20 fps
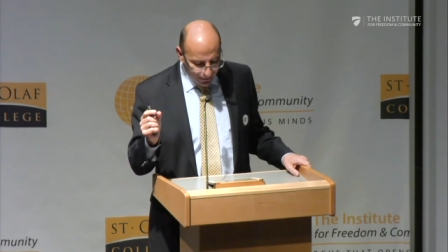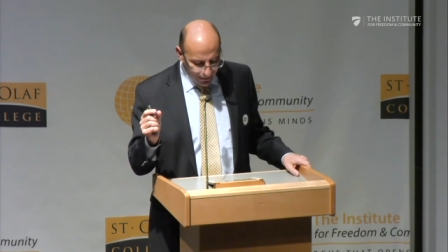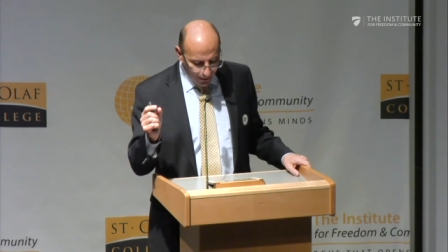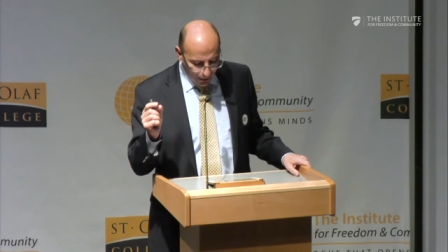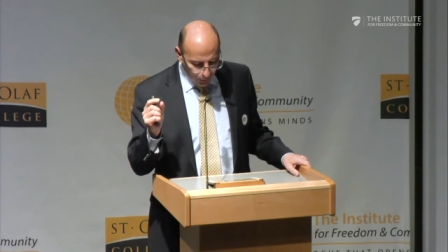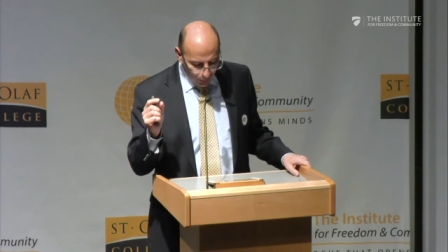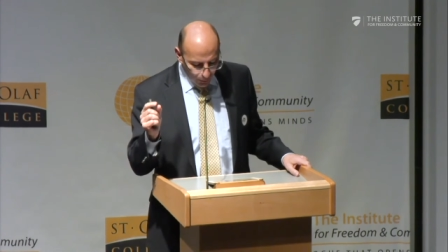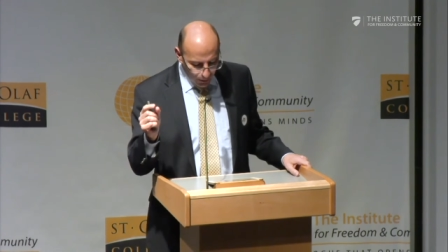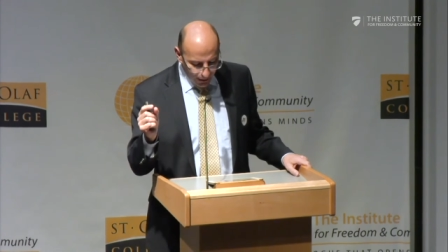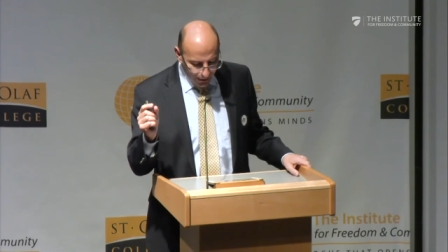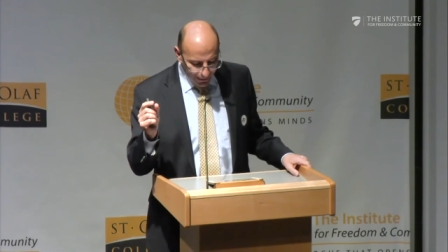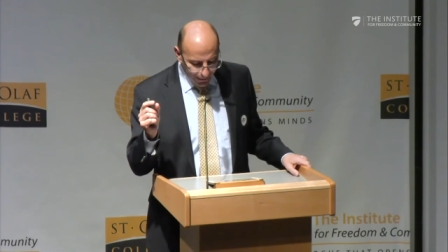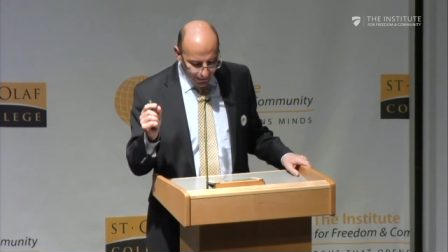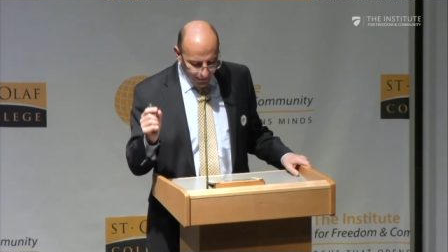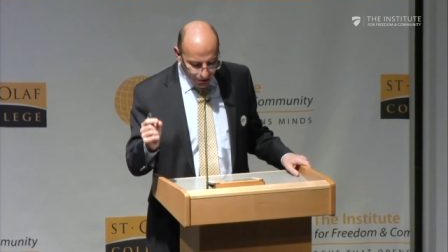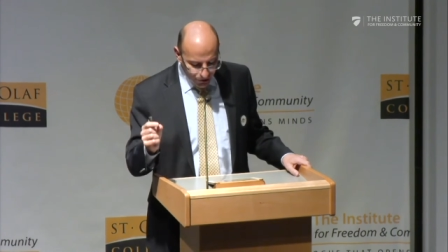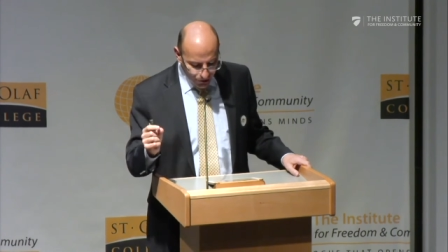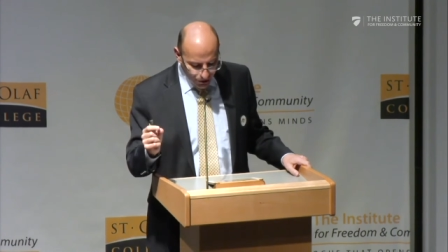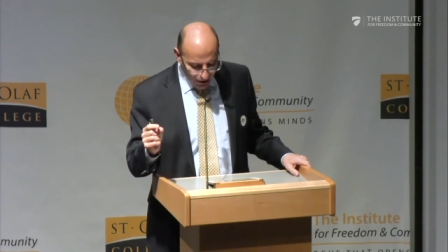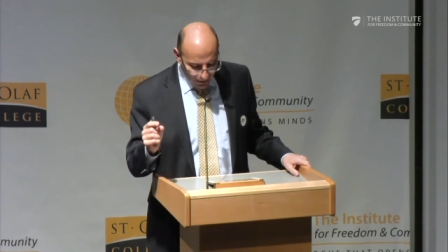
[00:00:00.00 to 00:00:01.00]
the ruling
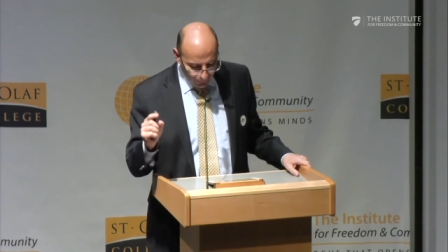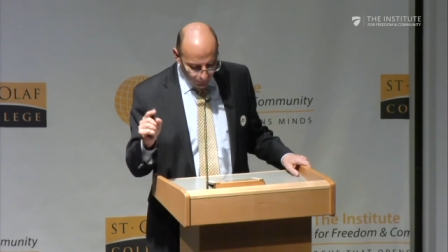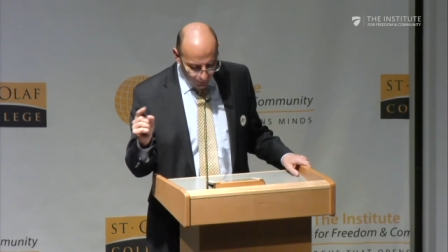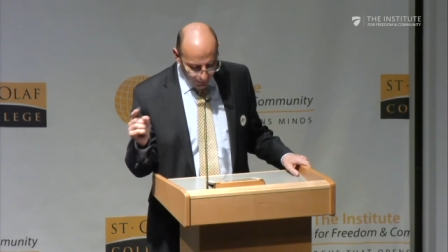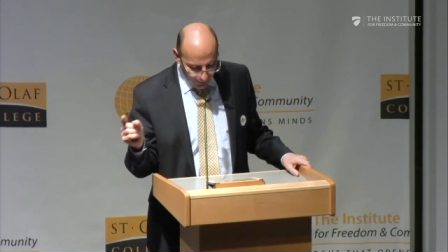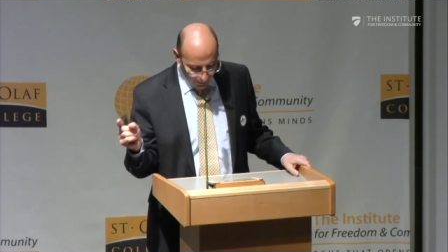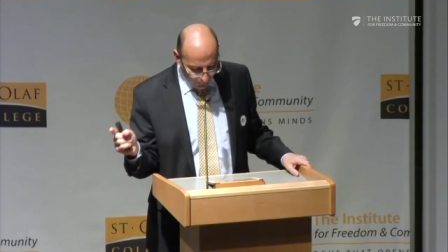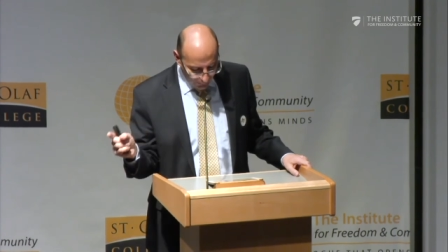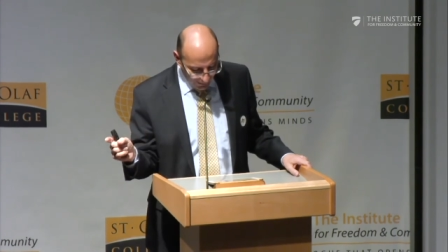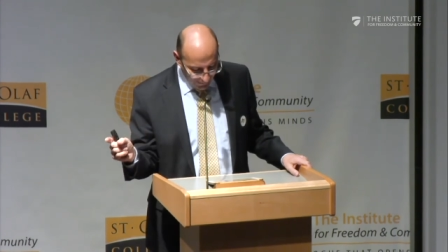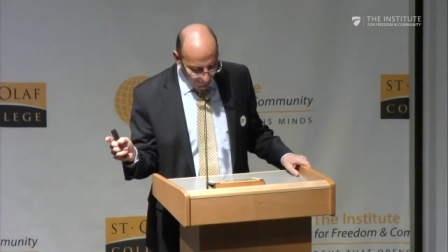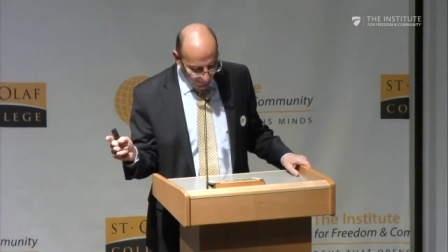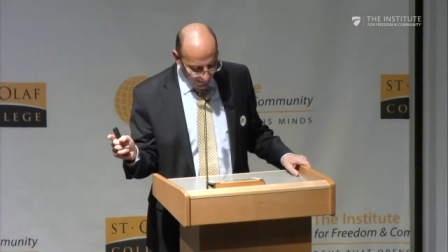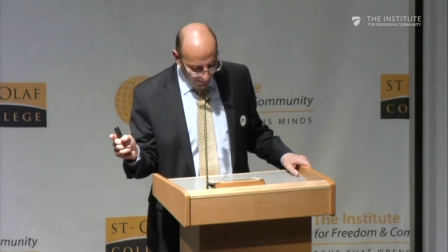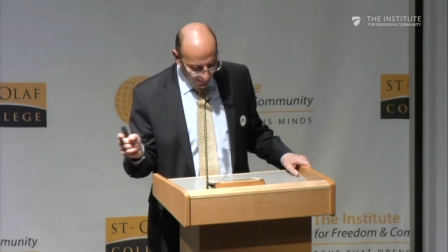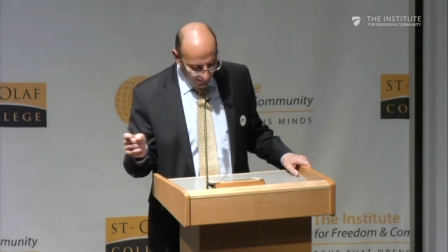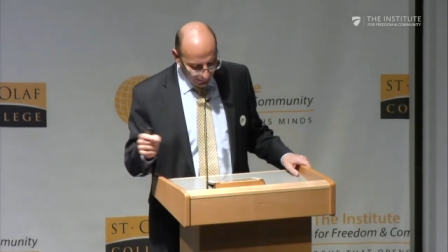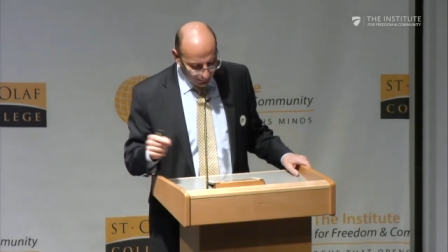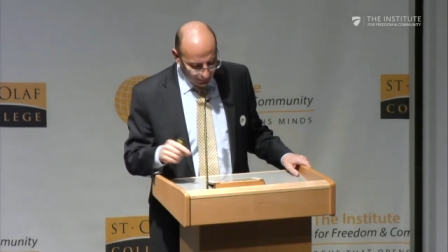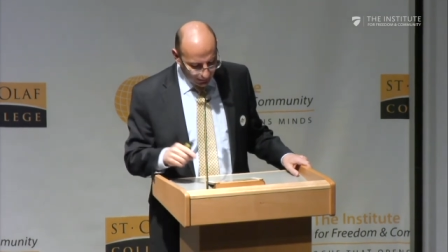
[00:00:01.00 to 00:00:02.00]
regime on the one
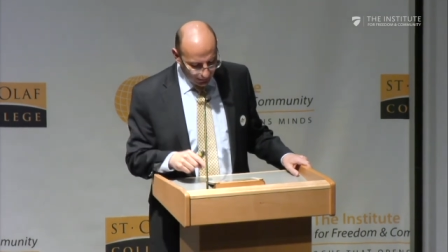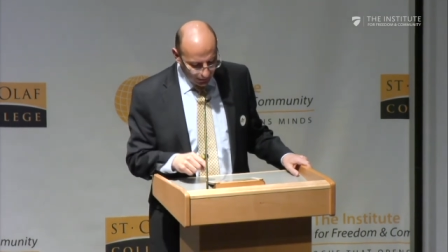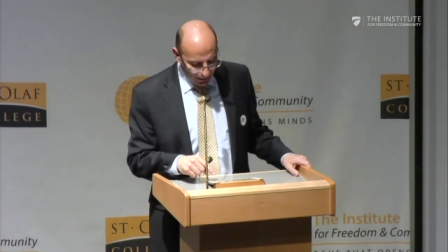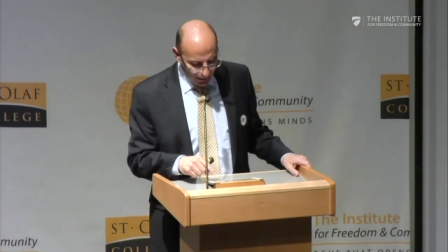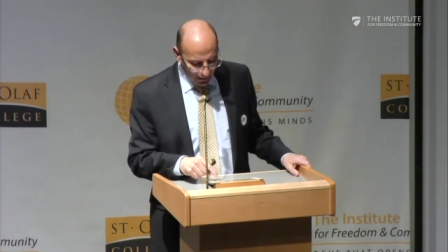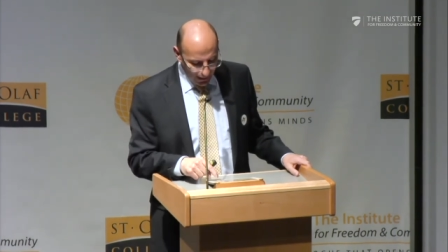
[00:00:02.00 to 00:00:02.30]
hand,